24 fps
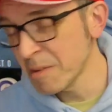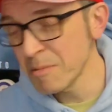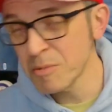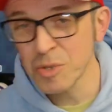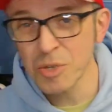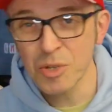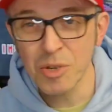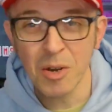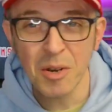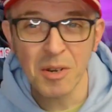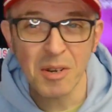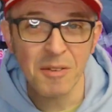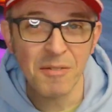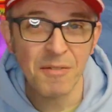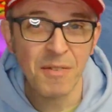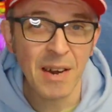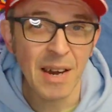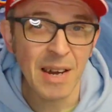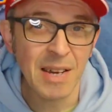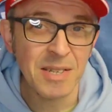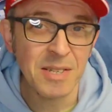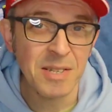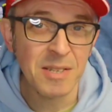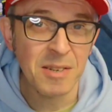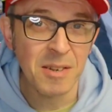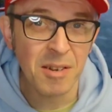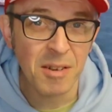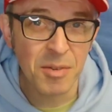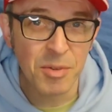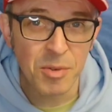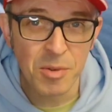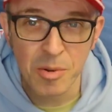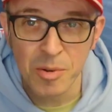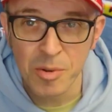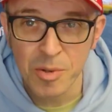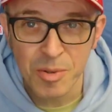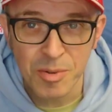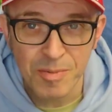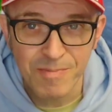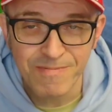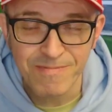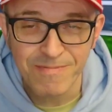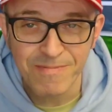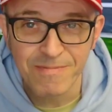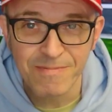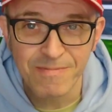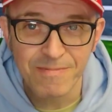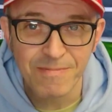it was kind of fated, and I thought,
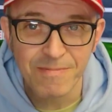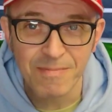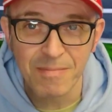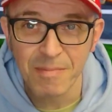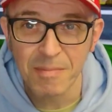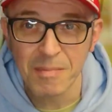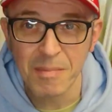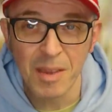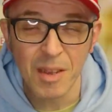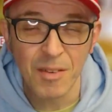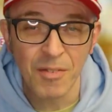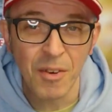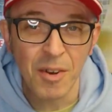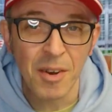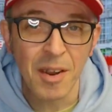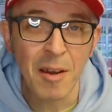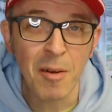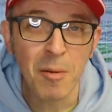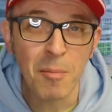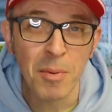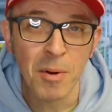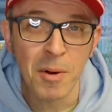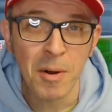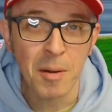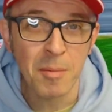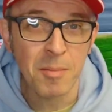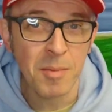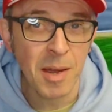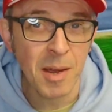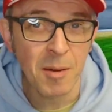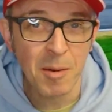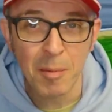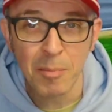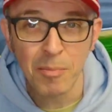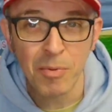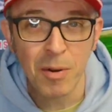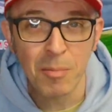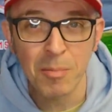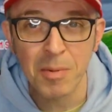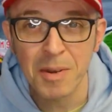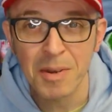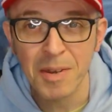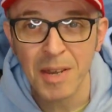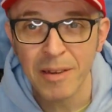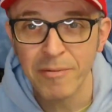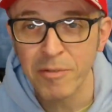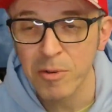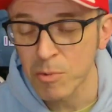if I don't buy them now, I probably
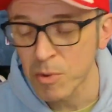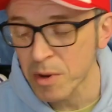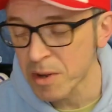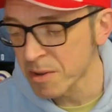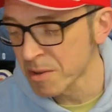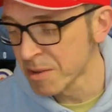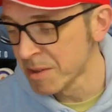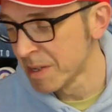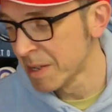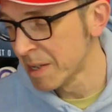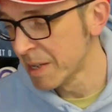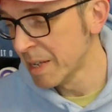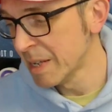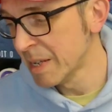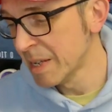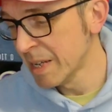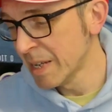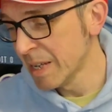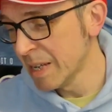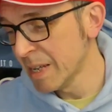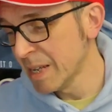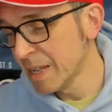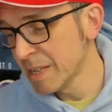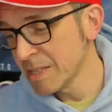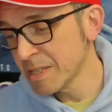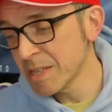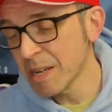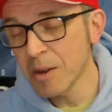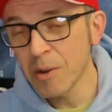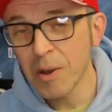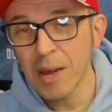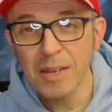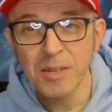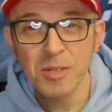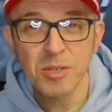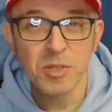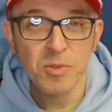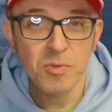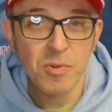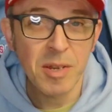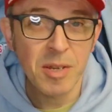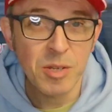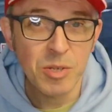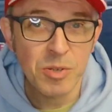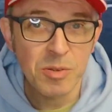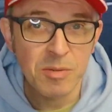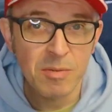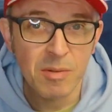never will. So hence the
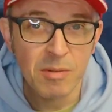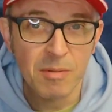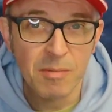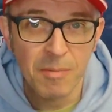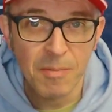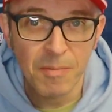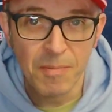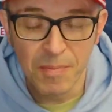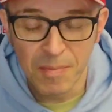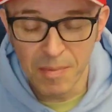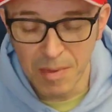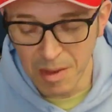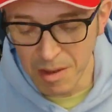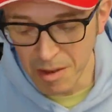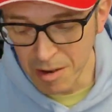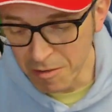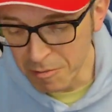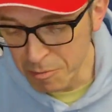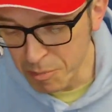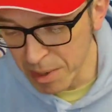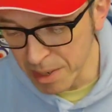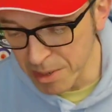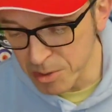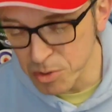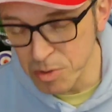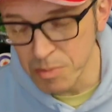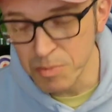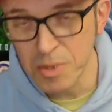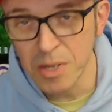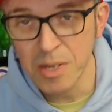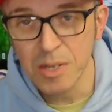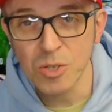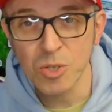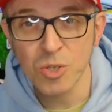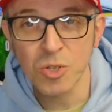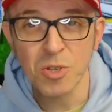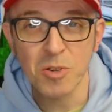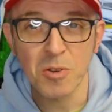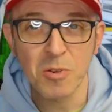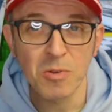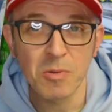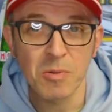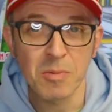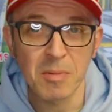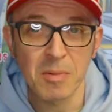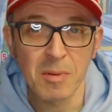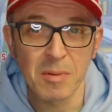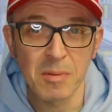reason I've picked up these two